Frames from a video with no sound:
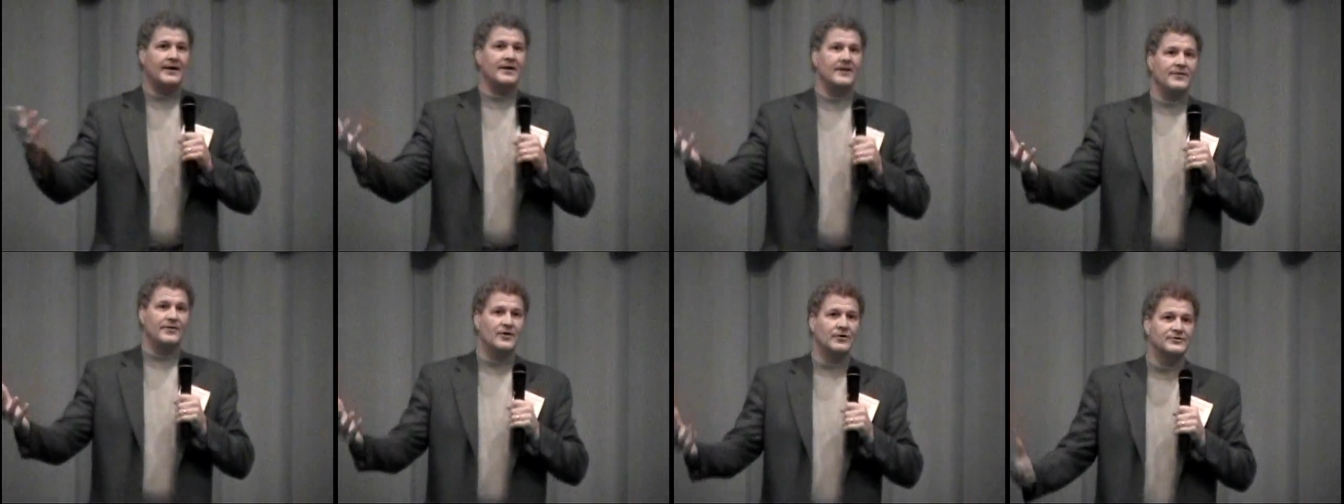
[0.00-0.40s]

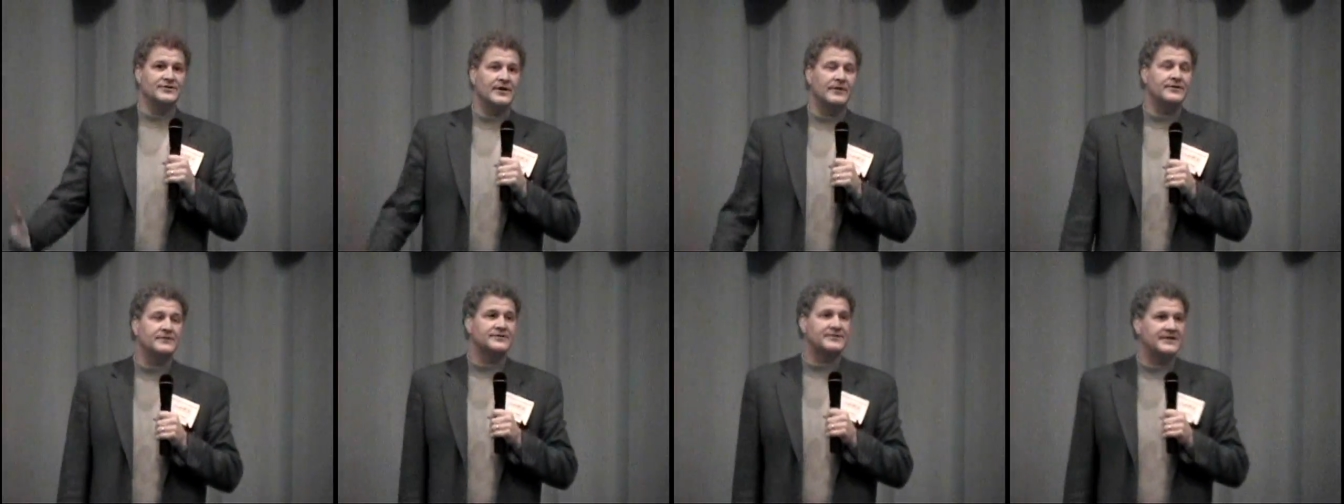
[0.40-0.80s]
any of
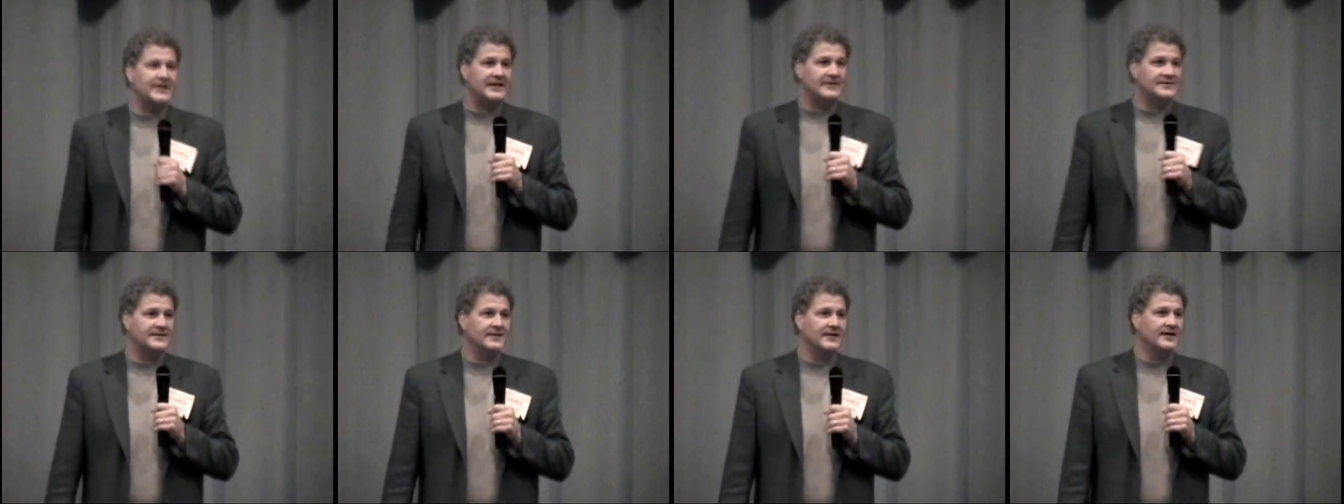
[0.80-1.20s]
those other
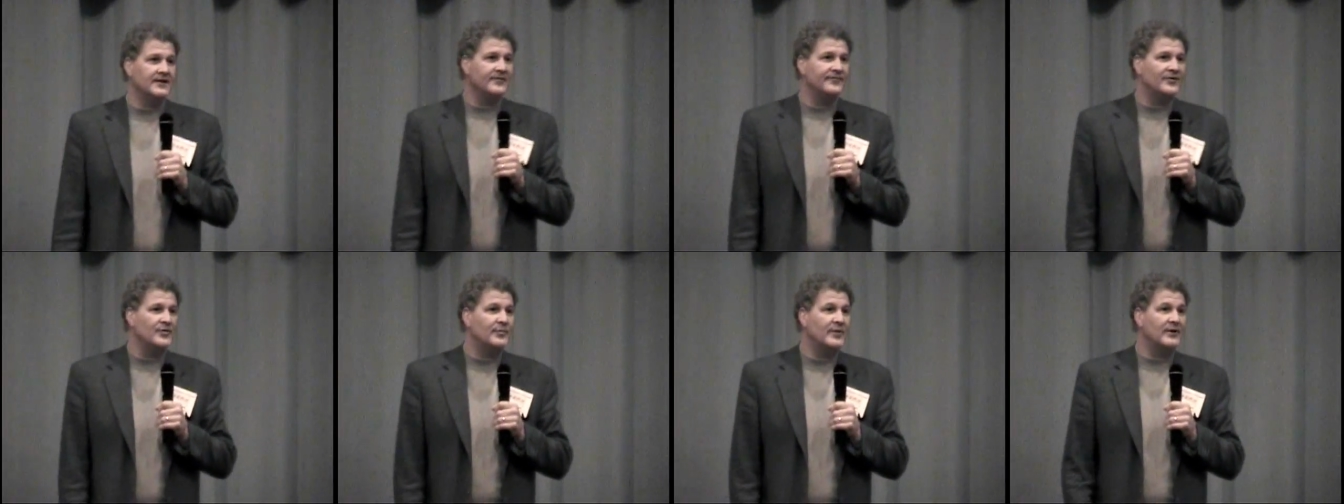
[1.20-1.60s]
states can
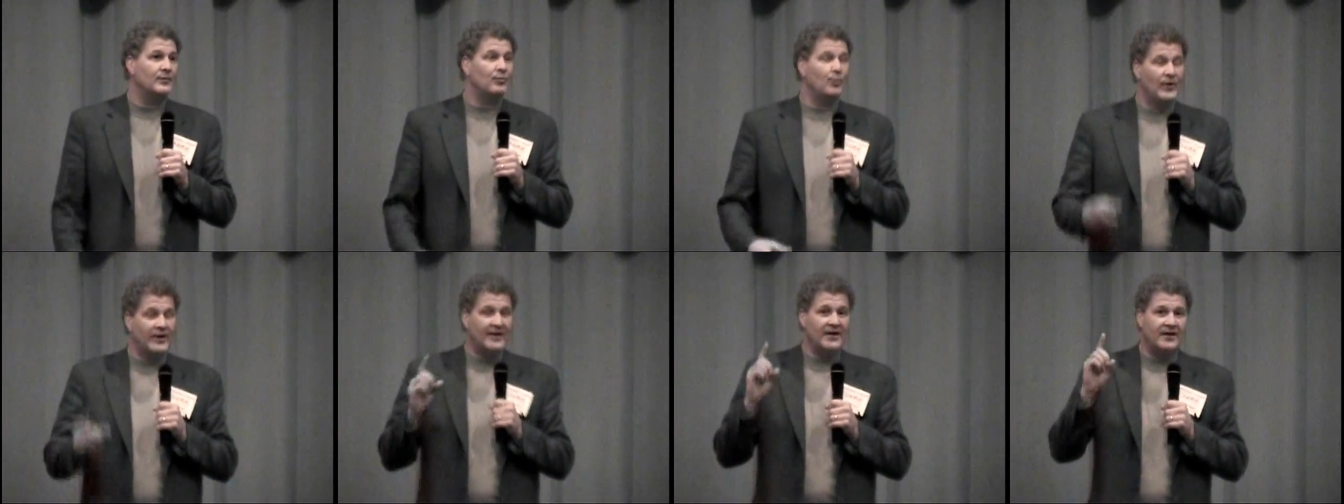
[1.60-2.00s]
give you, but
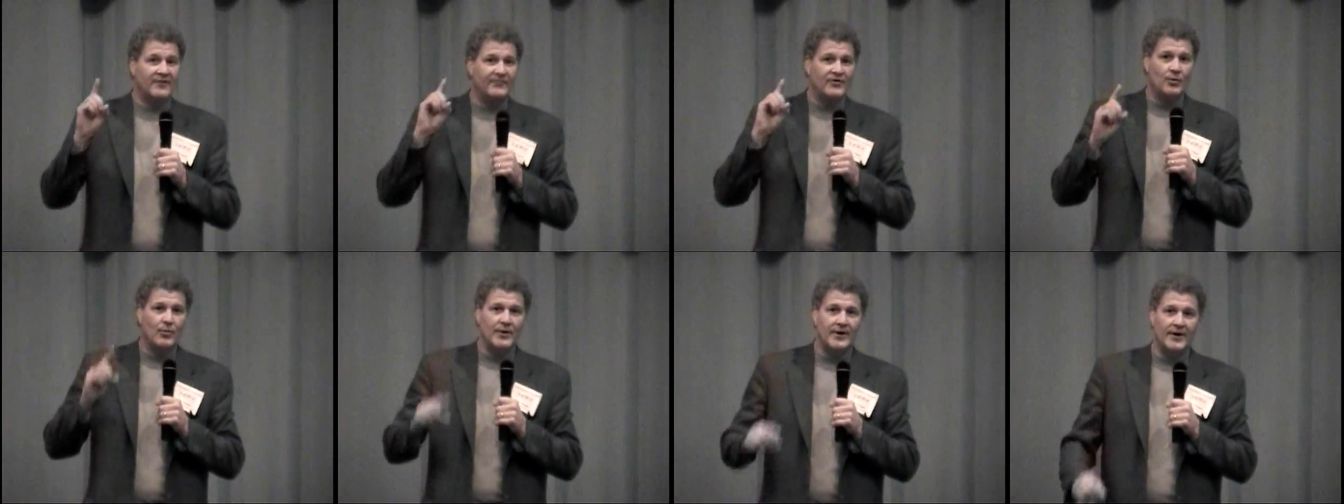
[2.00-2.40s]
we can
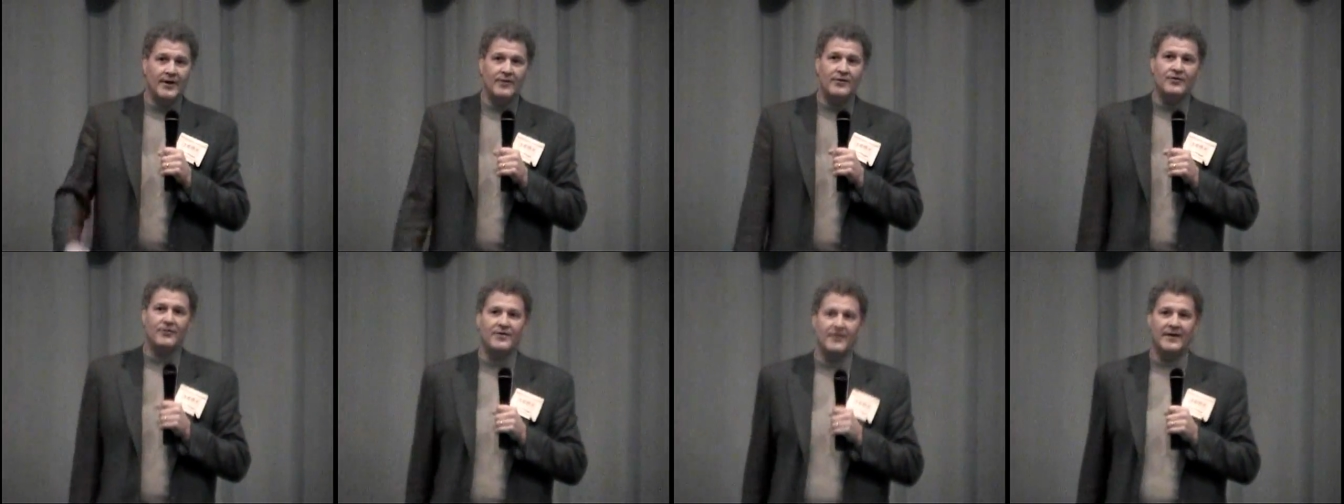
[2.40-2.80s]
give you one
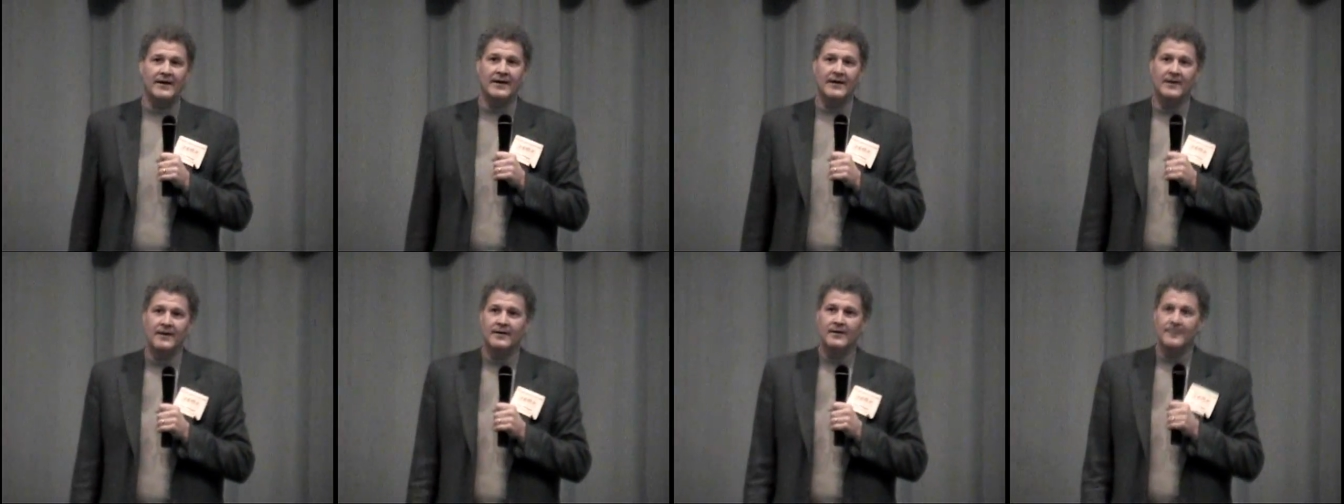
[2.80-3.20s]
other thing.